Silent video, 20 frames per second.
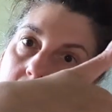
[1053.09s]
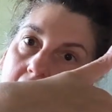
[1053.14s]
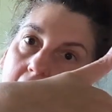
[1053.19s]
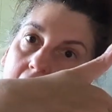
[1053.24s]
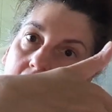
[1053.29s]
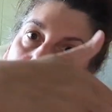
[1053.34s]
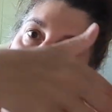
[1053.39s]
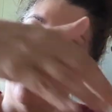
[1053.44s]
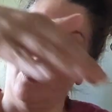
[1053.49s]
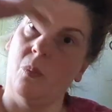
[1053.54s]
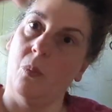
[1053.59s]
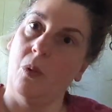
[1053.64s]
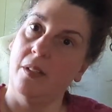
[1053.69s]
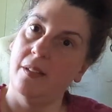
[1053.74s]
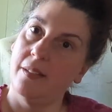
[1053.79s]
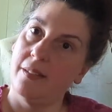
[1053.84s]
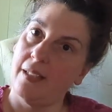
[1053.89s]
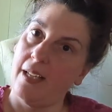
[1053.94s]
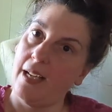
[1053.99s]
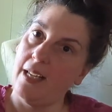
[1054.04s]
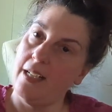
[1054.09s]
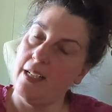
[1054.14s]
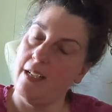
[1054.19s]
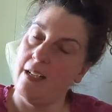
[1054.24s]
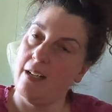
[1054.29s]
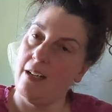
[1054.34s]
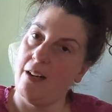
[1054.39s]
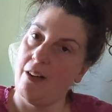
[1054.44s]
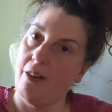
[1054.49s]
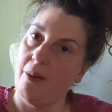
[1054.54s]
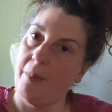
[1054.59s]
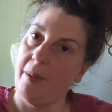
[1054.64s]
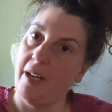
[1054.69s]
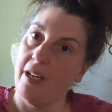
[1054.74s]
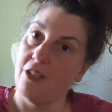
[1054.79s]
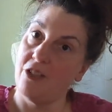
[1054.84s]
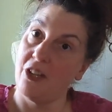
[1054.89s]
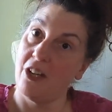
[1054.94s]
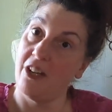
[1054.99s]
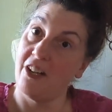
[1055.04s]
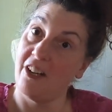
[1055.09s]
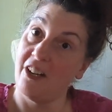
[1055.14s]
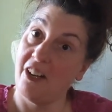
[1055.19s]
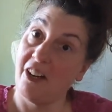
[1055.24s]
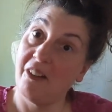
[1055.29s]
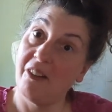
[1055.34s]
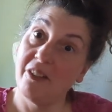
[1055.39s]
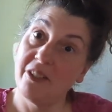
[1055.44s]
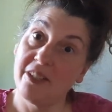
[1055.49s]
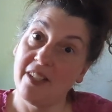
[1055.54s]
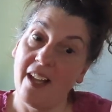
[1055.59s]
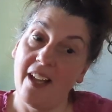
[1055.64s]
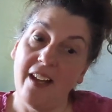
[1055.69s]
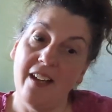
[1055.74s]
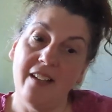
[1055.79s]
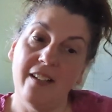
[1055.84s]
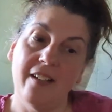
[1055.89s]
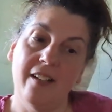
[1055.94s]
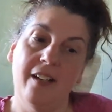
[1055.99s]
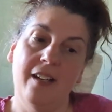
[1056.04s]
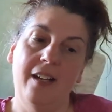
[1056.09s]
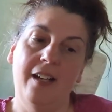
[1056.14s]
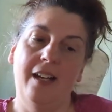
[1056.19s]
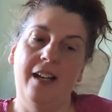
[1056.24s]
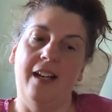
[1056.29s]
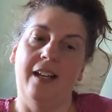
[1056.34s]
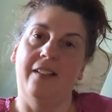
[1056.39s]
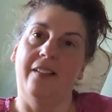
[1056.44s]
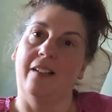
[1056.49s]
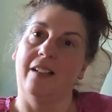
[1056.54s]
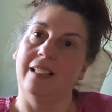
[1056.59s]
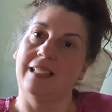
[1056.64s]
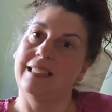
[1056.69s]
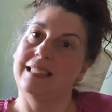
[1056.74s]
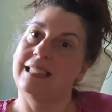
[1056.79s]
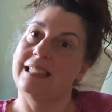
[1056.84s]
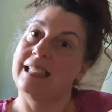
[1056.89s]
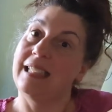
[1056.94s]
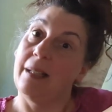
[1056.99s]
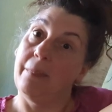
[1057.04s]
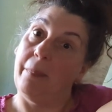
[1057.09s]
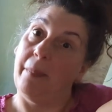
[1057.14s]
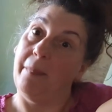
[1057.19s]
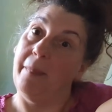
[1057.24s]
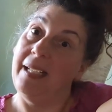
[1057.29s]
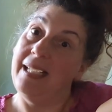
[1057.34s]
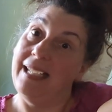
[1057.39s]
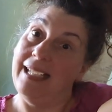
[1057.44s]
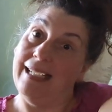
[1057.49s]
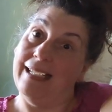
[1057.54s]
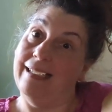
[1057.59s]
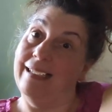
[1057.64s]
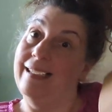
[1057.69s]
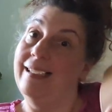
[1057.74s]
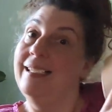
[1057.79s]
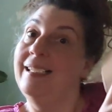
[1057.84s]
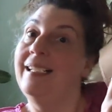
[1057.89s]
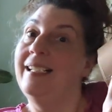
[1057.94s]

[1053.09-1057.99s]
page on one side and another page on another side, and I just slip them in here.